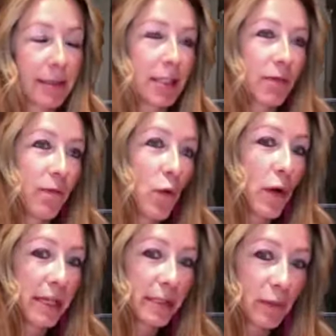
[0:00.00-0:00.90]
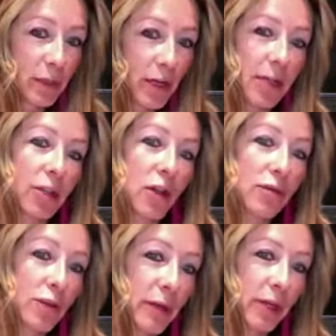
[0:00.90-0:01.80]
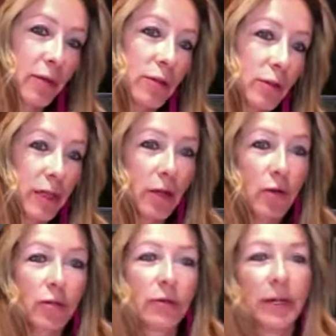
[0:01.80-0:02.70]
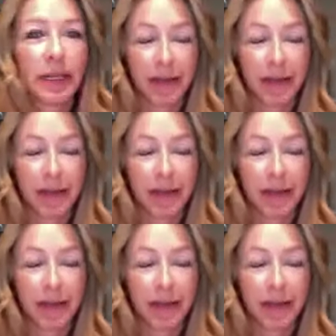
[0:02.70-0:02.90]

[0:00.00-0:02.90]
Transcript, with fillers: this voice was cut go do it go do it go do it